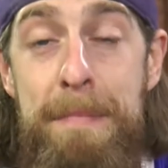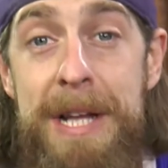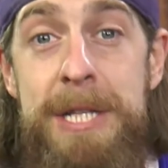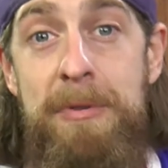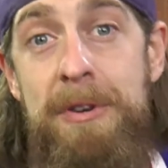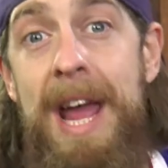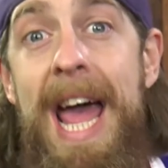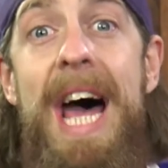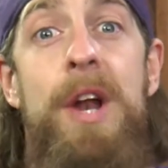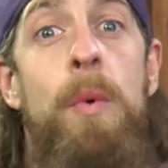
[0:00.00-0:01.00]
that Pittsburgh
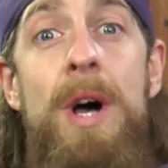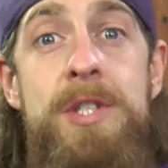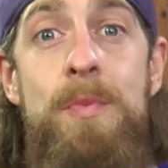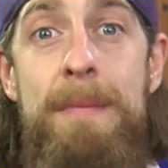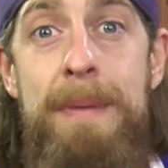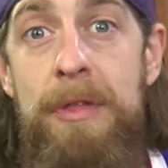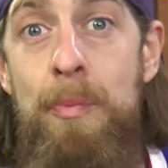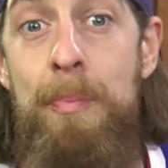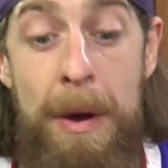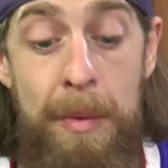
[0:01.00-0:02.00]
had. And it wasn't when Ben
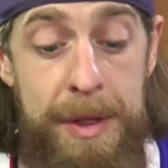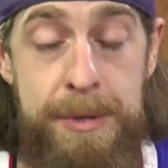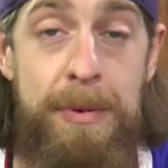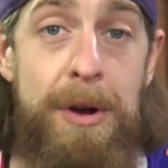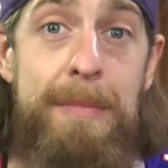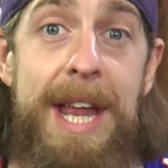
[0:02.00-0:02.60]
Roethlisberger